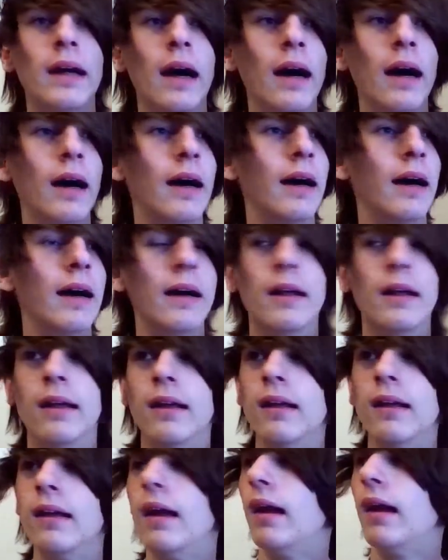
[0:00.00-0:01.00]
Uh,
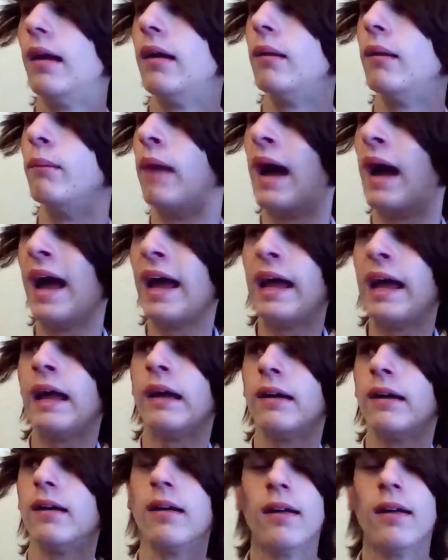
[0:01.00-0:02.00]
bye?